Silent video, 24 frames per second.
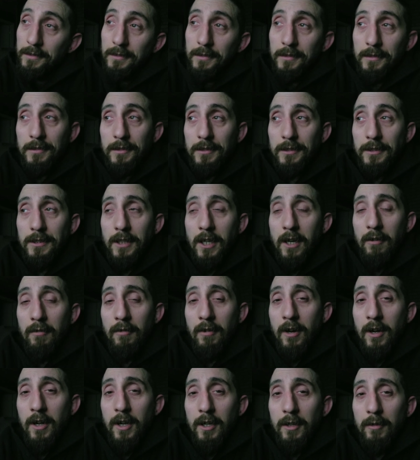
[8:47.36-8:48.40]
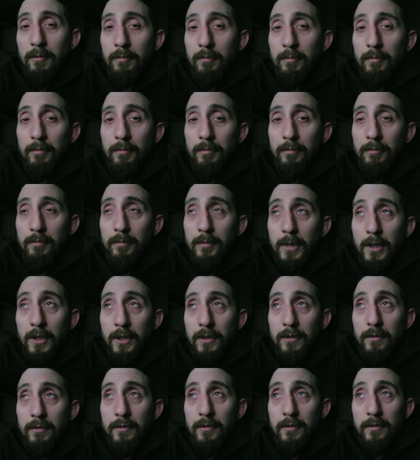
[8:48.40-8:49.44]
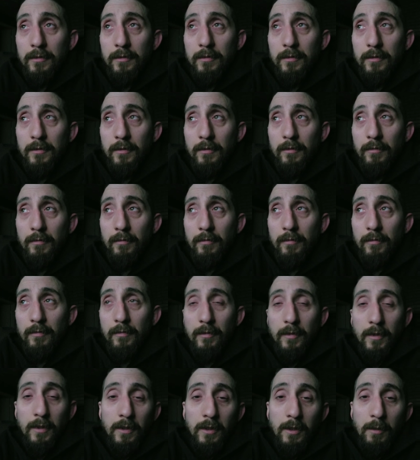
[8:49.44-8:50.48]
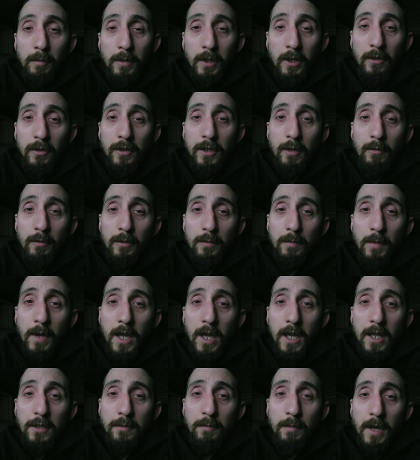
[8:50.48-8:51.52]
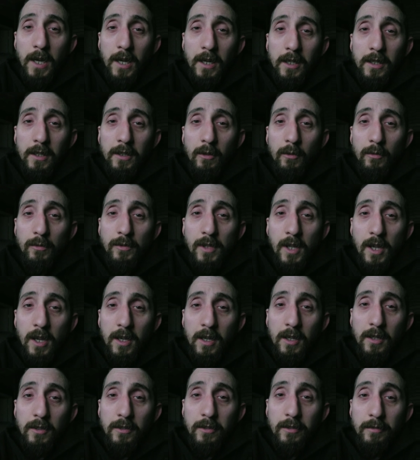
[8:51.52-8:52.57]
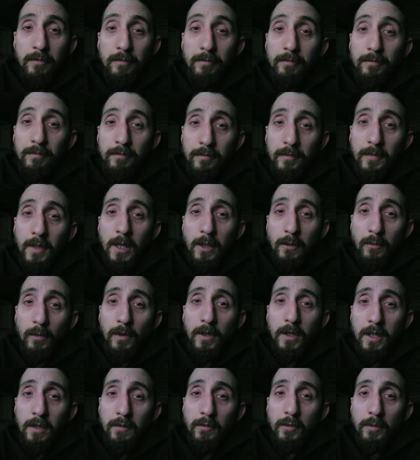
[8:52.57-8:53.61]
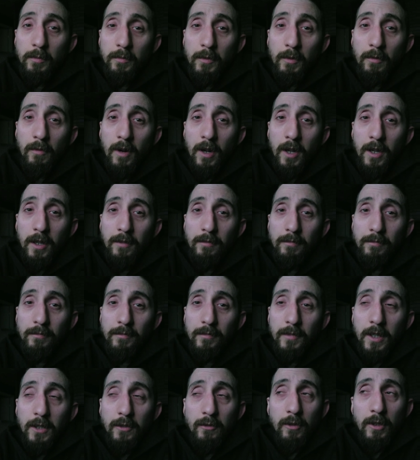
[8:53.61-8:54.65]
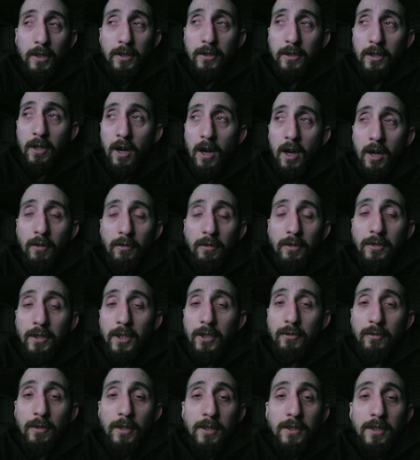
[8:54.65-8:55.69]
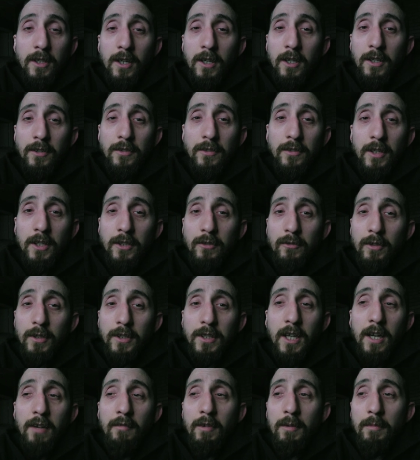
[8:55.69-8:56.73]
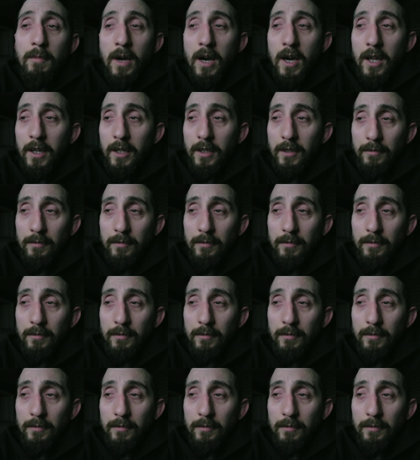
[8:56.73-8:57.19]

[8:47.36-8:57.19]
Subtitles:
It's not right, but the bills that was passed back in those days, that's what gives them the right. They tricked Congress, they tricked us, they tricked everybody.